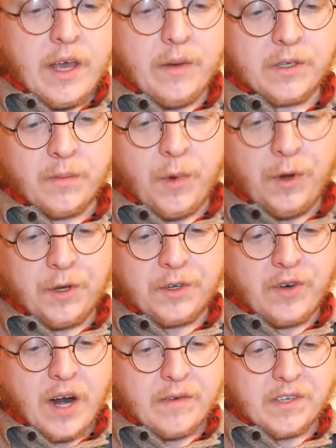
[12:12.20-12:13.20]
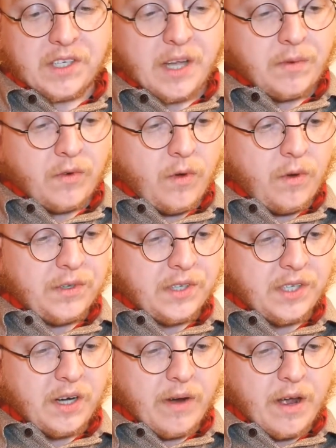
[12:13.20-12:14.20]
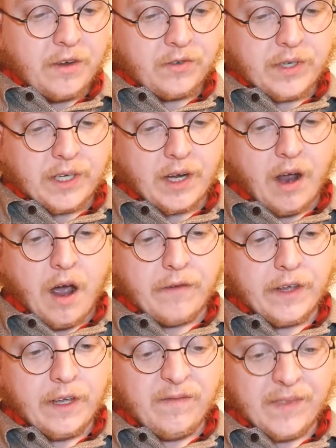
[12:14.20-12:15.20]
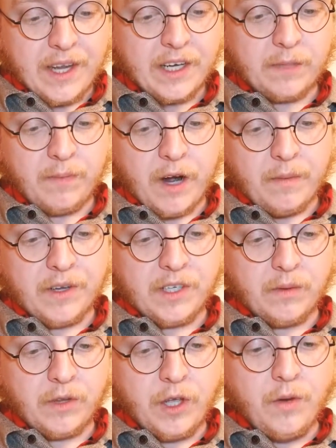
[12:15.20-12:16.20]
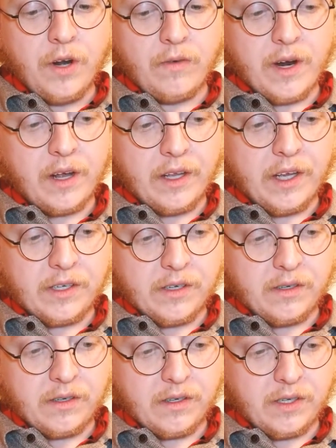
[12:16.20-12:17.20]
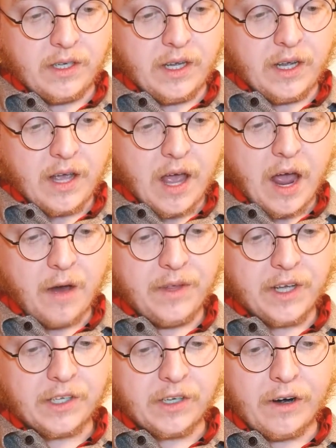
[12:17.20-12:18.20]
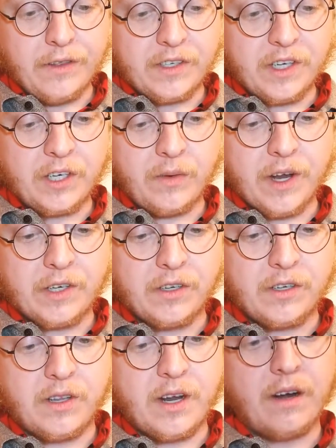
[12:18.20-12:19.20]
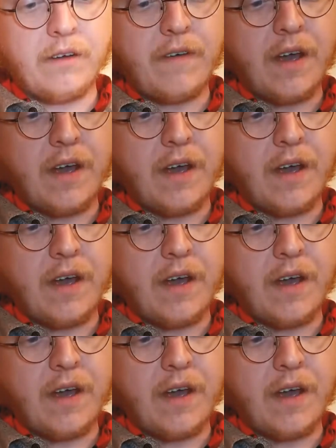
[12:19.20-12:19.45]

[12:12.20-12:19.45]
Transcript: It was a bulldozer driver's accepted role to sit around drinking coffee and experimenting with union regulations to see how they could turn the situation to their